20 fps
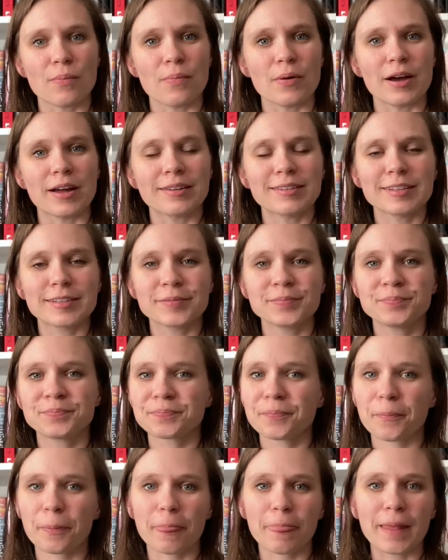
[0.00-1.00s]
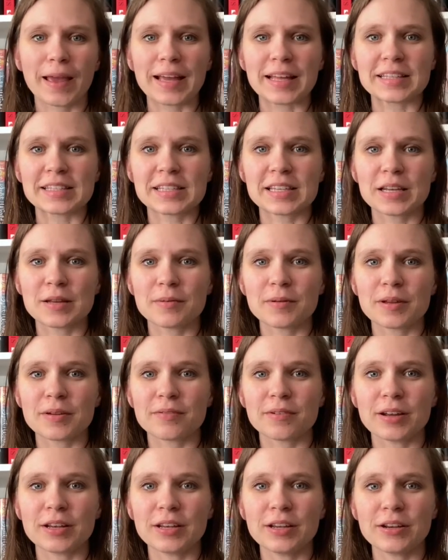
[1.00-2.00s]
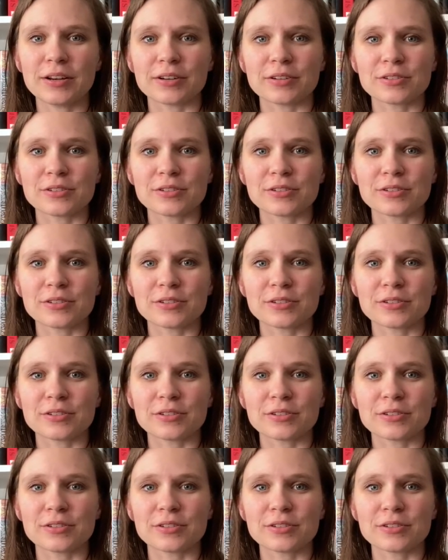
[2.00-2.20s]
but it's gonna be a fun year.